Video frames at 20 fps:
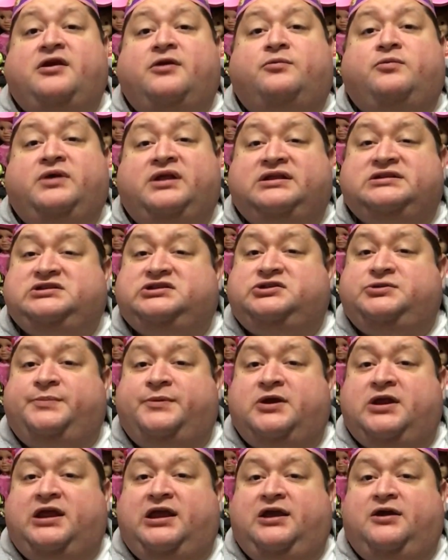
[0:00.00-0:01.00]
They're really
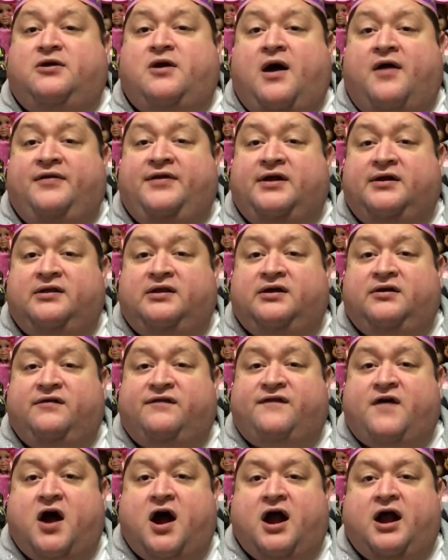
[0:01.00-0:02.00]
super cute on their little
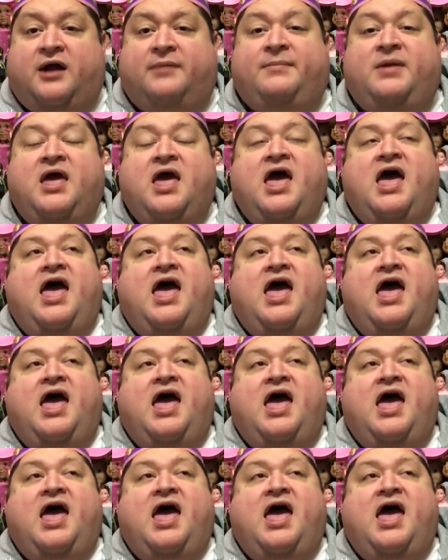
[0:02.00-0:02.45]
farm.